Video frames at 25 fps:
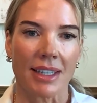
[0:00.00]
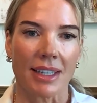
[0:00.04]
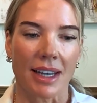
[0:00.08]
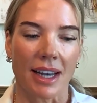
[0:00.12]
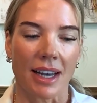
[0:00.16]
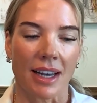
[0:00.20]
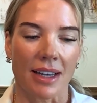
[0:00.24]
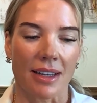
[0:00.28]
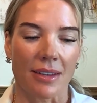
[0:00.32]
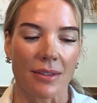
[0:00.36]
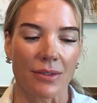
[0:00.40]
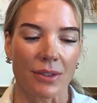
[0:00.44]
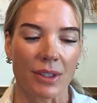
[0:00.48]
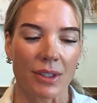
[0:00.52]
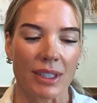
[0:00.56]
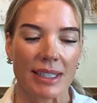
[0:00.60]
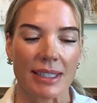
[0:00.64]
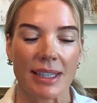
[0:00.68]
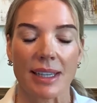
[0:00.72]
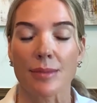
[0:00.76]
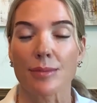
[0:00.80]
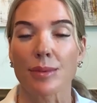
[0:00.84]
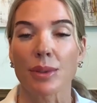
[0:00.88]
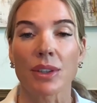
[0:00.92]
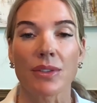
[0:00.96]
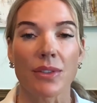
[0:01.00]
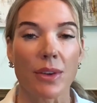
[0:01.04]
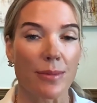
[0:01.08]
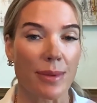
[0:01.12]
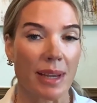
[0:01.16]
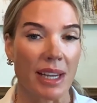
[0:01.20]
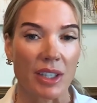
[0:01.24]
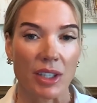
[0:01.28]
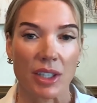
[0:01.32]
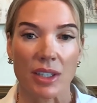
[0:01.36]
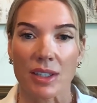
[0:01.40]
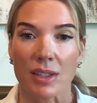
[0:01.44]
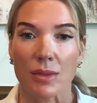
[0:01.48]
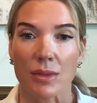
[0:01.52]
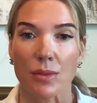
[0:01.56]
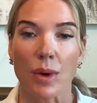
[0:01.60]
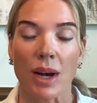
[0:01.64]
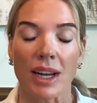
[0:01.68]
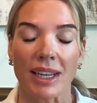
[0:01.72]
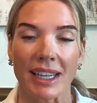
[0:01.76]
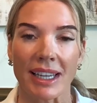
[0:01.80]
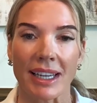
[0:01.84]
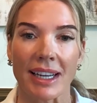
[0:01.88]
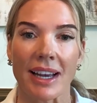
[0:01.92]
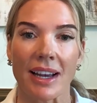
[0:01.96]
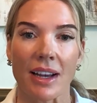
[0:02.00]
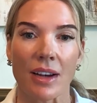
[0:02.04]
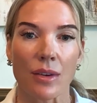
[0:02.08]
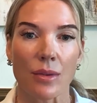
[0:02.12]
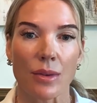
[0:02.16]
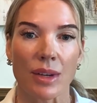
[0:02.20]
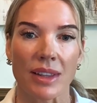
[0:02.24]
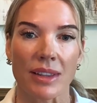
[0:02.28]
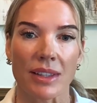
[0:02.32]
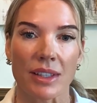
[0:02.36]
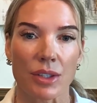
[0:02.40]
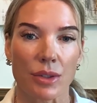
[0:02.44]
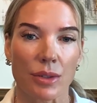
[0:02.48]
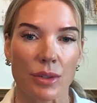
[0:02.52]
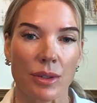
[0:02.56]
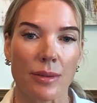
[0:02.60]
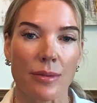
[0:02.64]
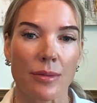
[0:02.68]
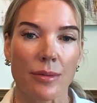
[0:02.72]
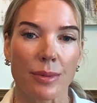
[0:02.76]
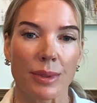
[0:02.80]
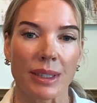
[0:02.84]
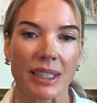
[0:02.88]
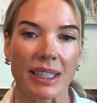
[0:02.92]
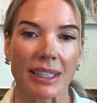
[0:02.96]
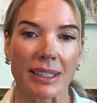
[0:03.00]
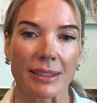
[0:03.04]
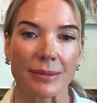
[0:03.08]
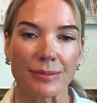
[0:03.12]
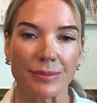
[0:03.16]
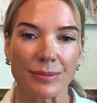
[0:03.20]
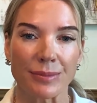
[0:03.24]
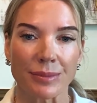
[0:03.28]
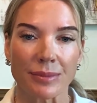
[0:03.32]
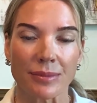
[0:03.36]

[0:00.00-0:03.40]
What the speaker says: For example, if a patient is walking out with a treatment plan,